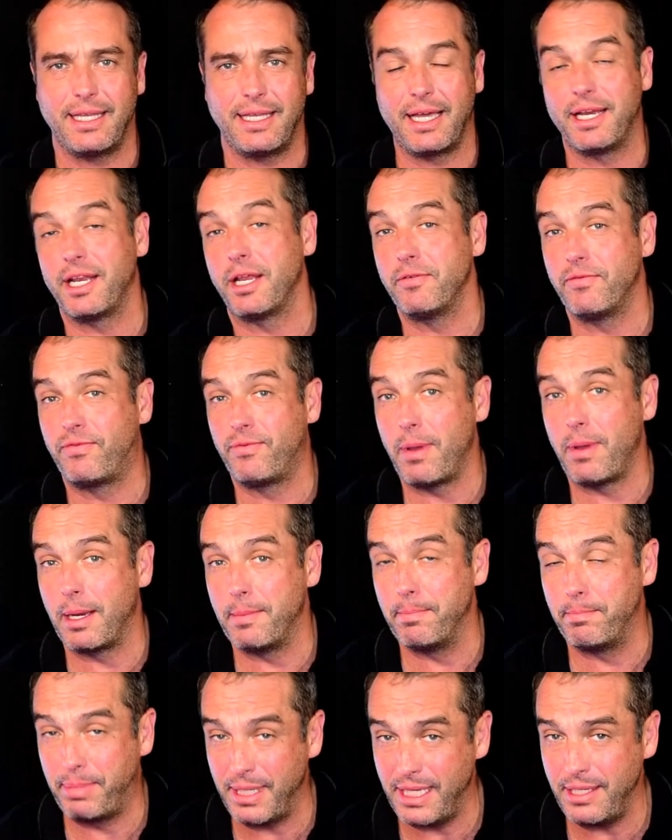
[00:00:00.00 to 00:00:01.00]
an
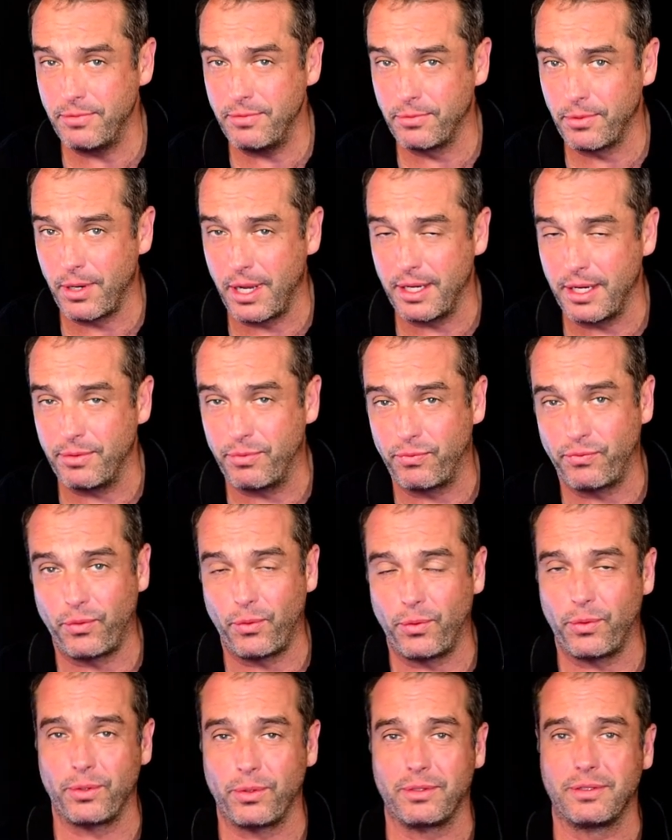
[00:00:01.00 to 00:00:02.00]
unbeaten run
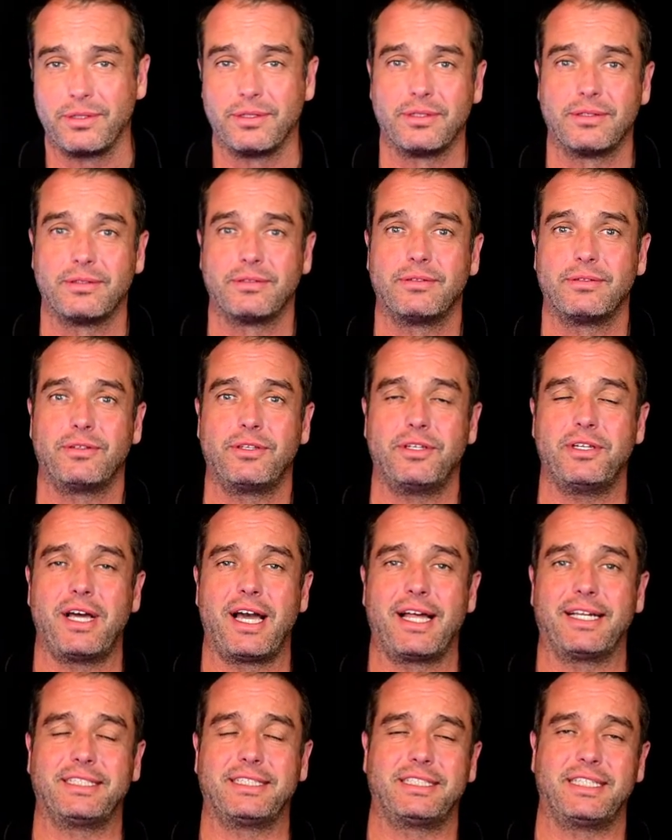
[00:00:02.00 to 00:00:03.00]
for the
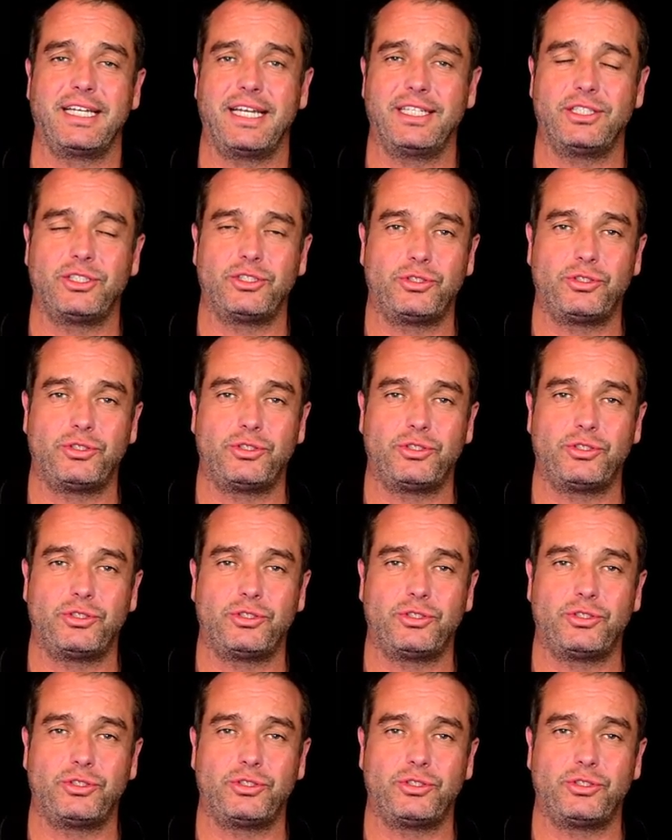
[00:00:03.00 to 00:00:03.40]
United States.